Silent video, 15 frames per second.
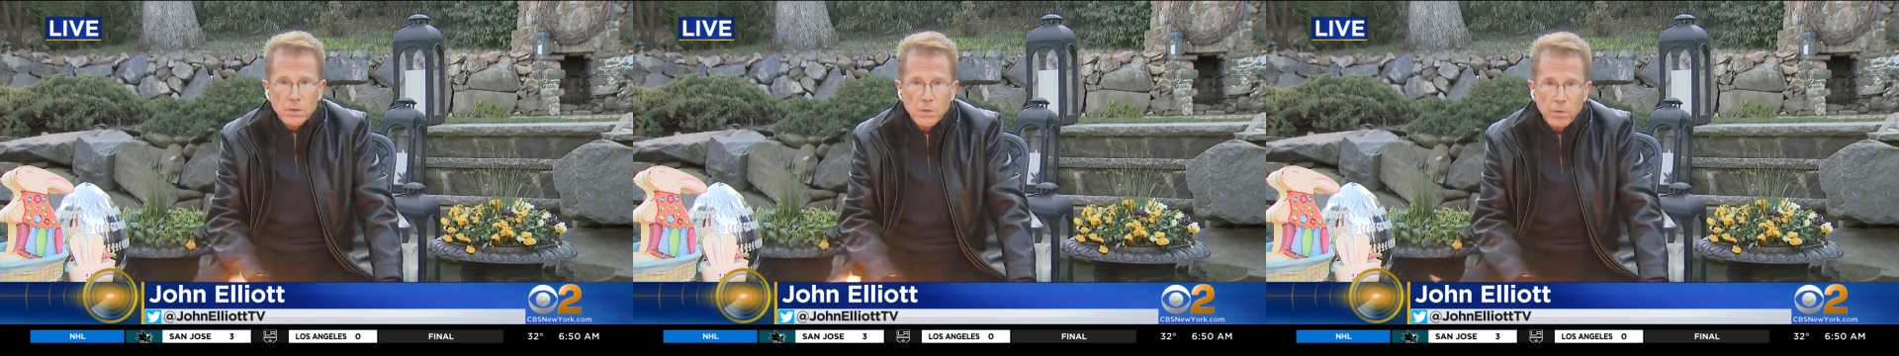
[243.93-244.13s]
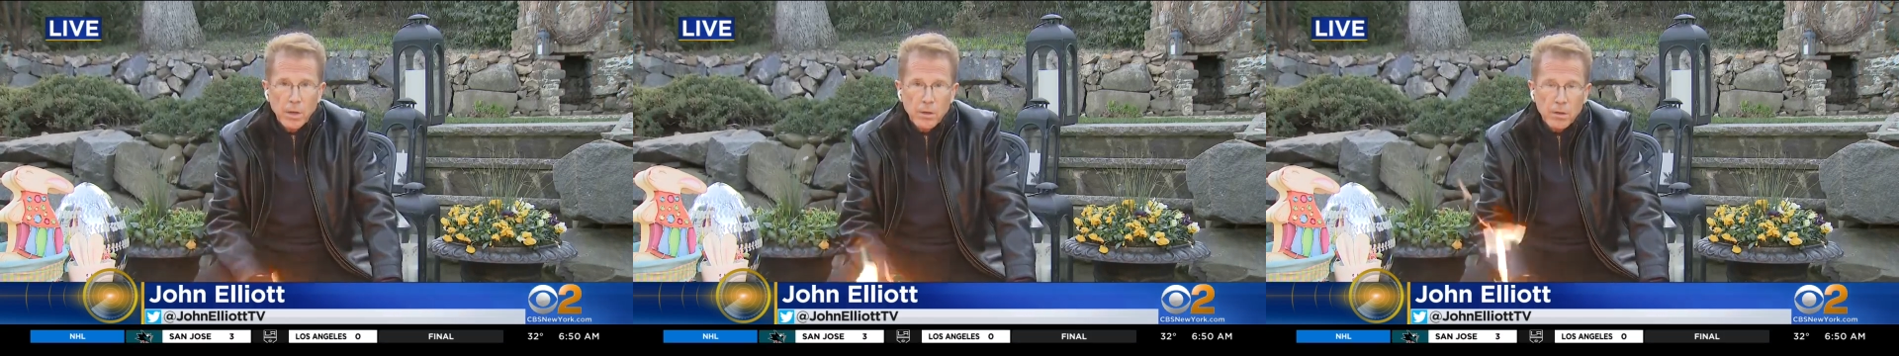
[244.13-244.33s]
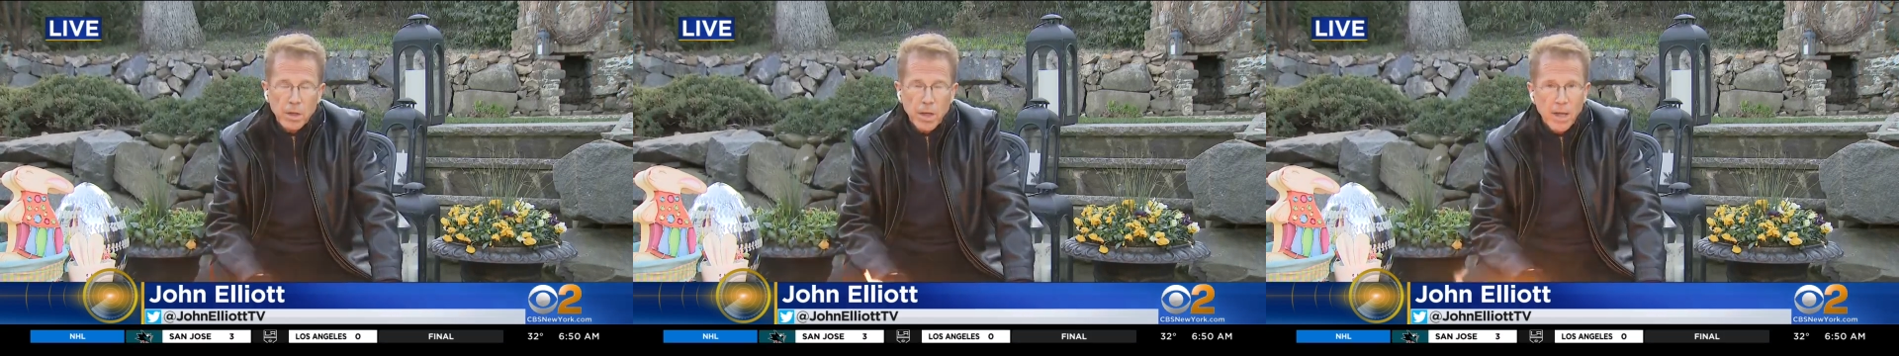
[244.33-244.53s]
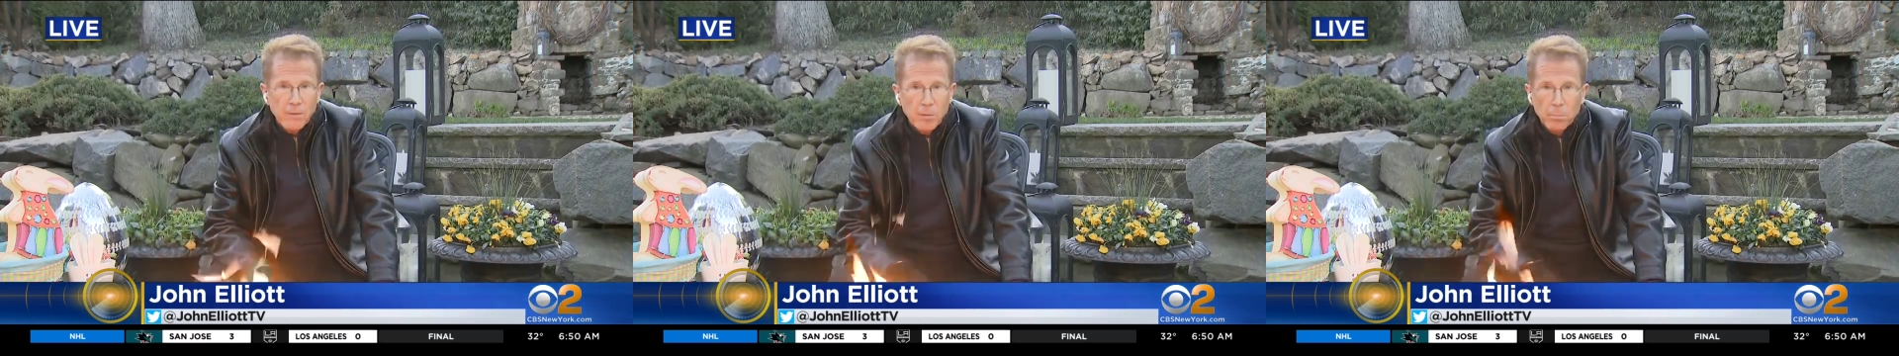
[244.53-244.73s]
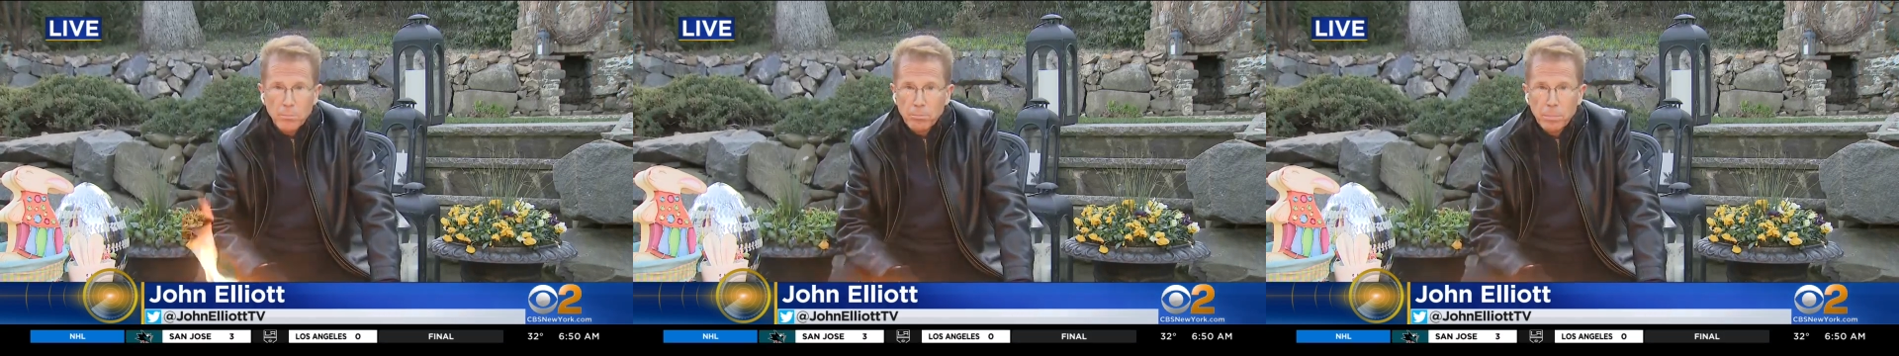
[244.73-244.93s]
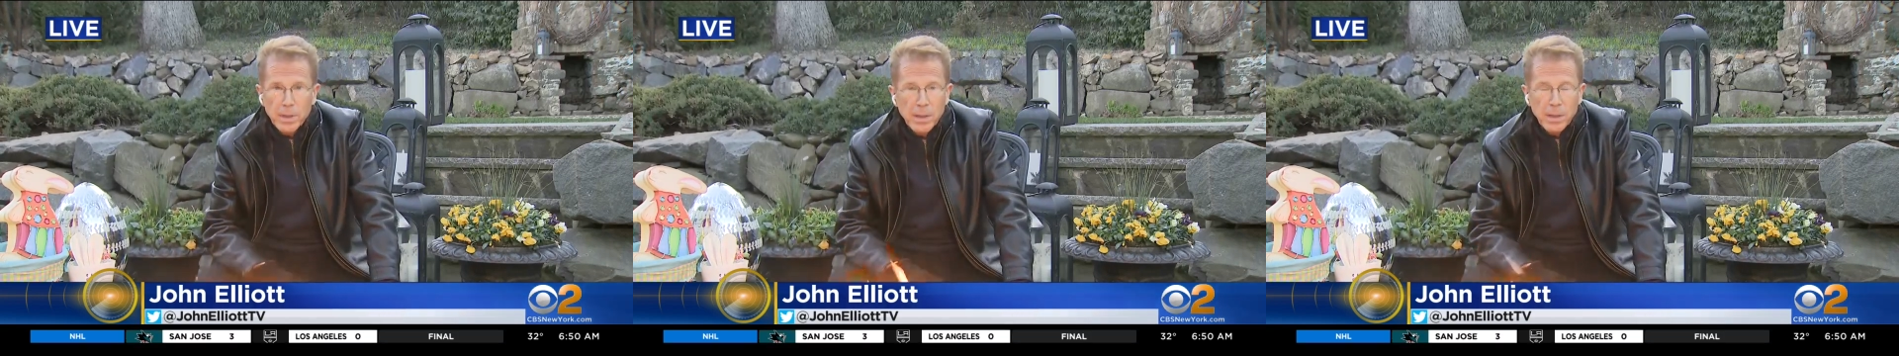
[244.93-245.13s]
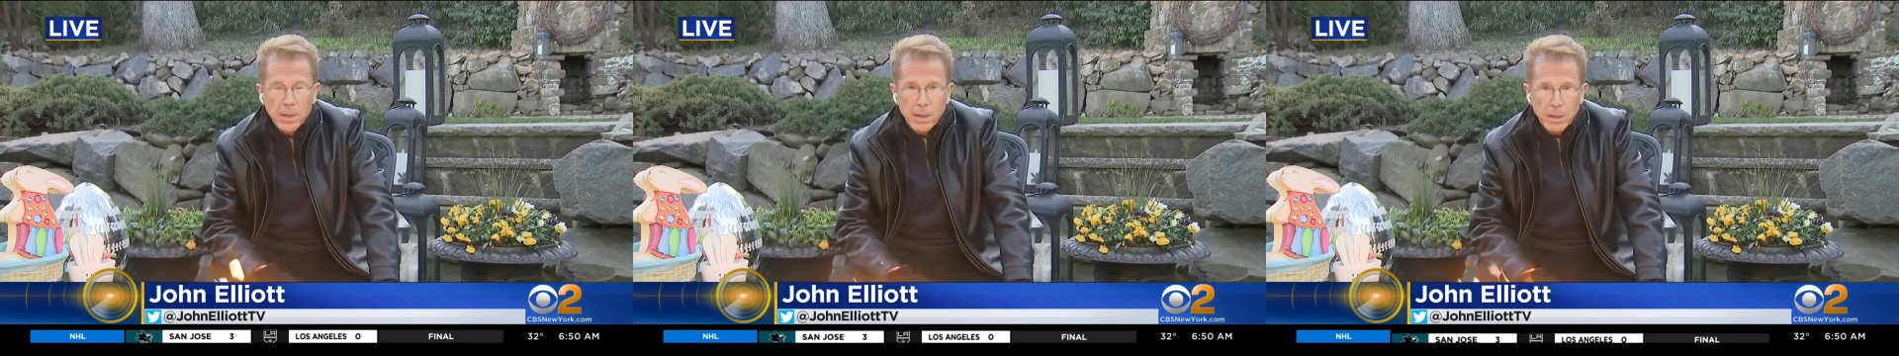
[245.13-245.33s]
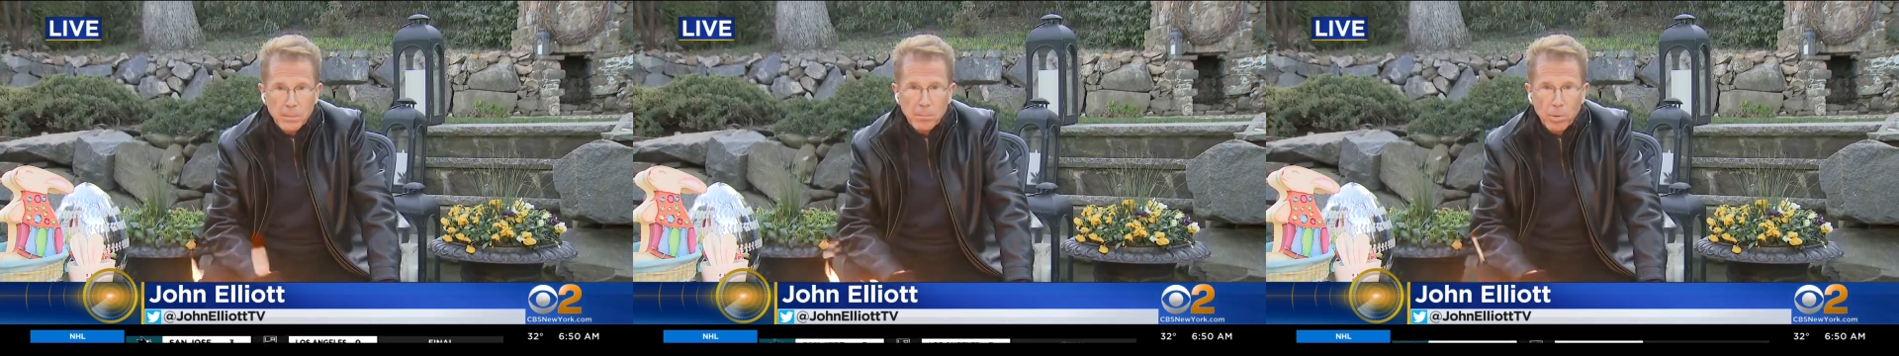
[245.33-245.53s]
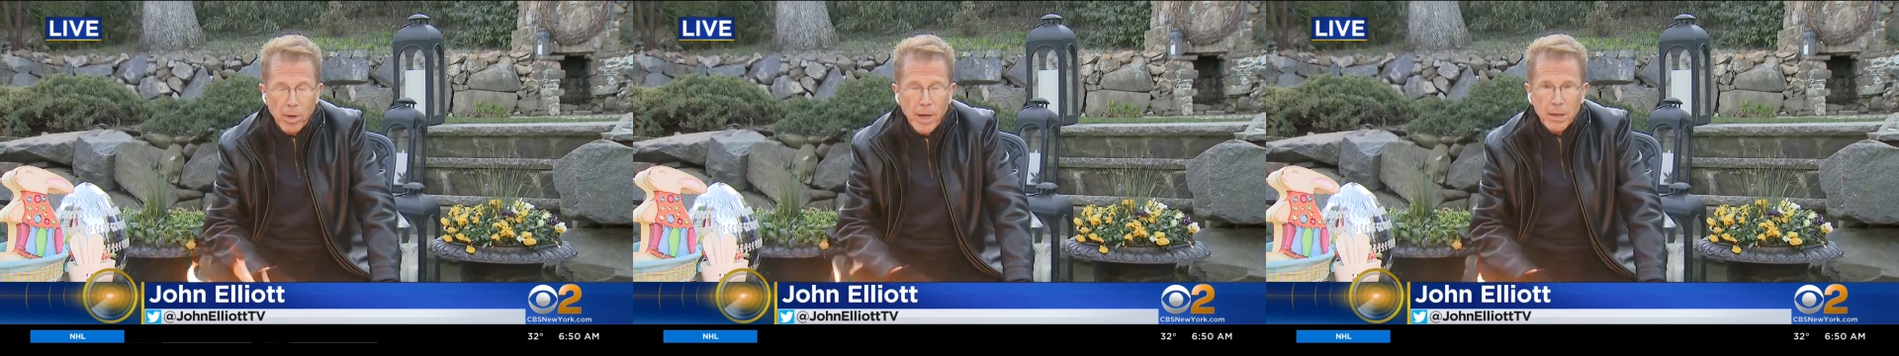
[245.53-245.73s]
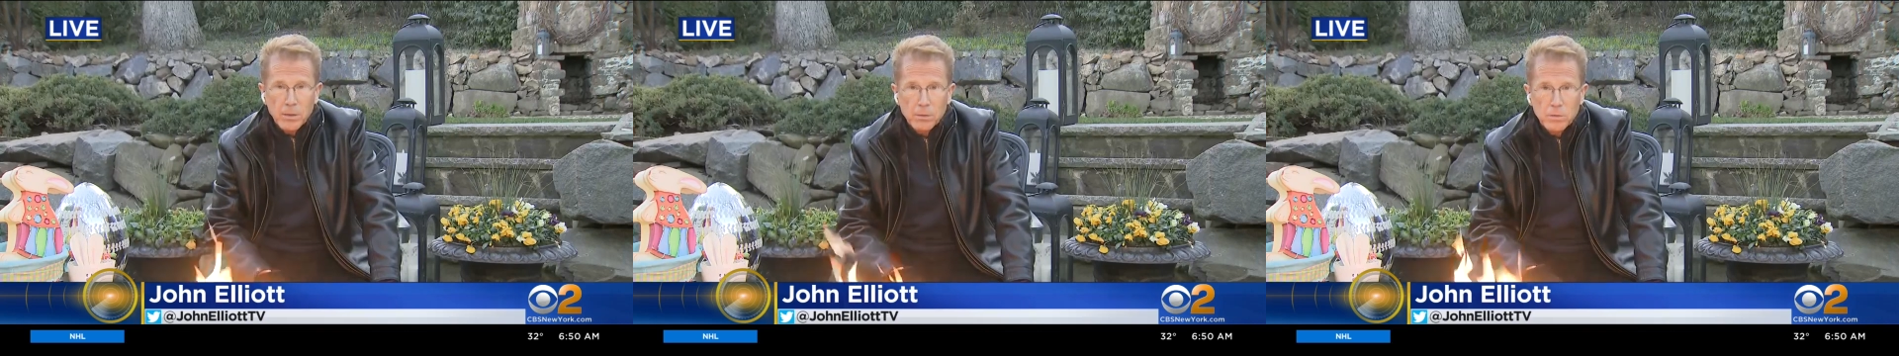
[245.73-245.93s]
So they're going to have a big
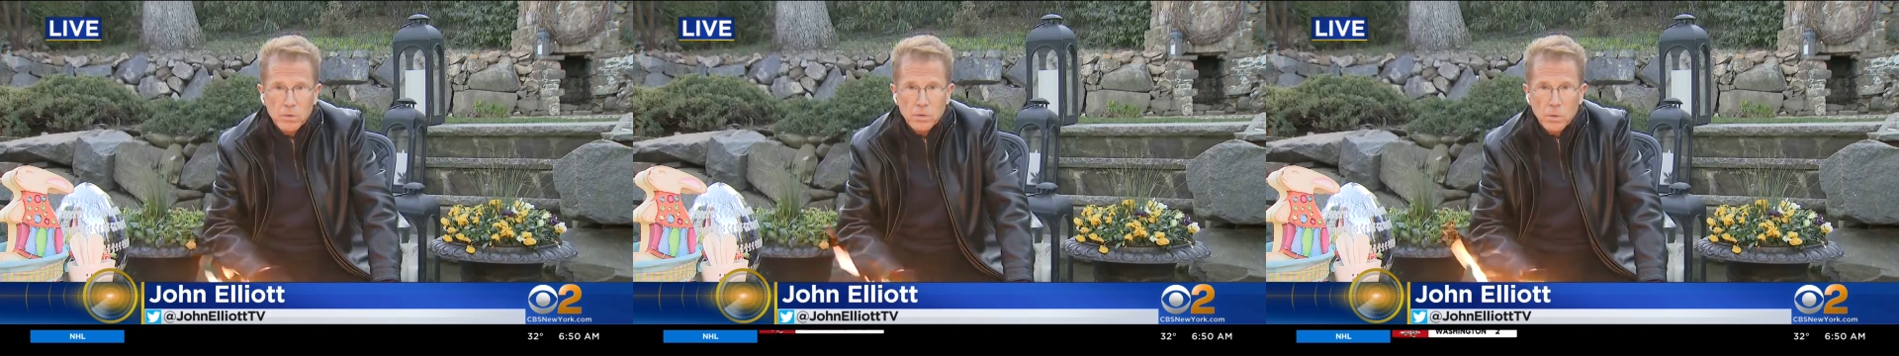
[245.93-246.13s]
brand new